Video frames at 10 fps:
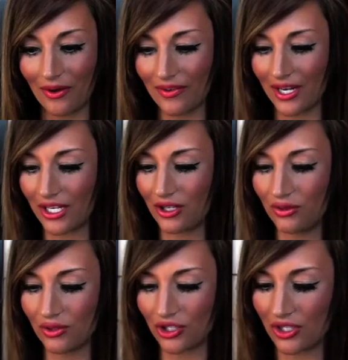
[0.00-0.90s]
I've got a
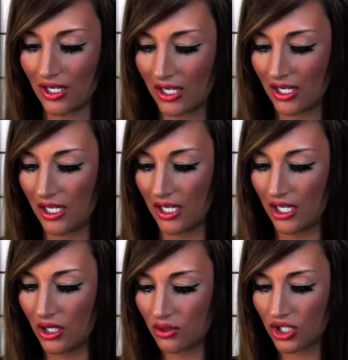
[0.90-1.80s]
huge
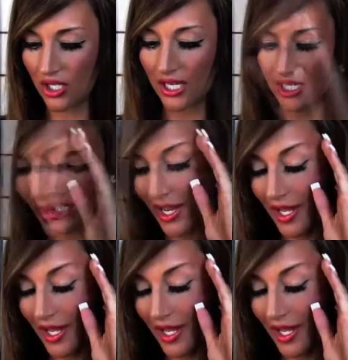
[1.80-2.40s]
collection.